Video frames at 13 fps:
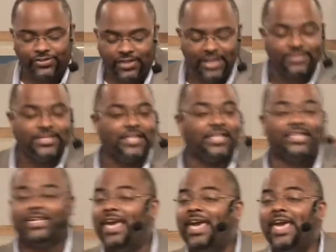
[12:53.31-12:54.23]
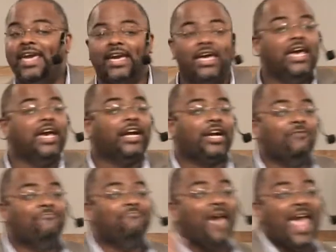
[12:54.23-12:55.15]
says that the king
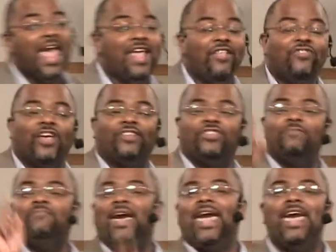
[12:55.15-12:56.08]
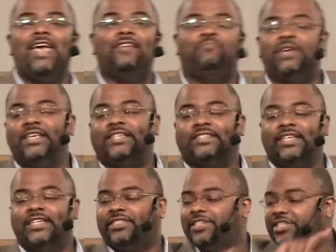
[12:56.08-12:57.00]
commands that the man be
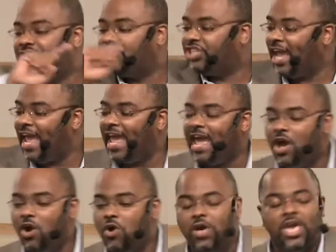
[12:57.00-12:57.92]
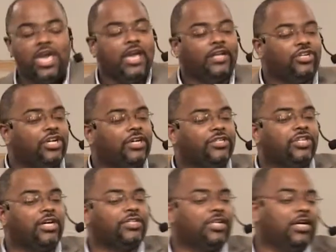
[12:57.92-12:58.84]
sent to jail,
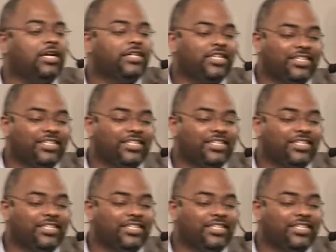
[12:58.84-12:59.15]
to